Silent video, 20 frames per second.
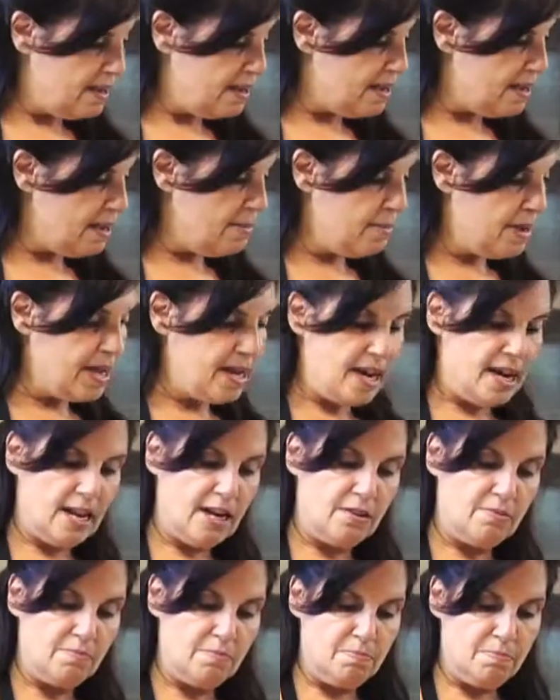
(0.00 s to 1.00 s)
I might add
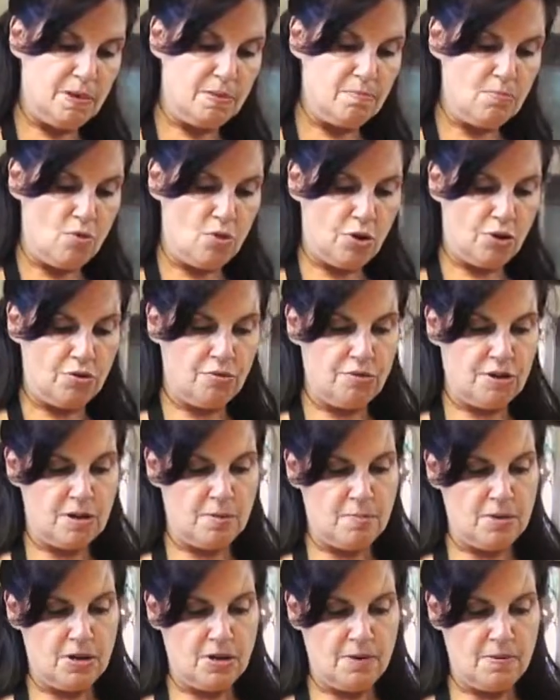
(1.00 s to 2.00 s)
a bit more
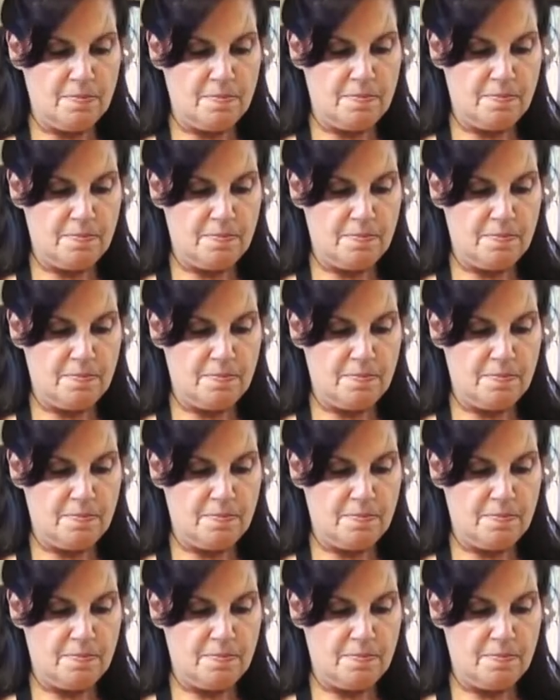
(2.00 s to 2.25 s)
cream here.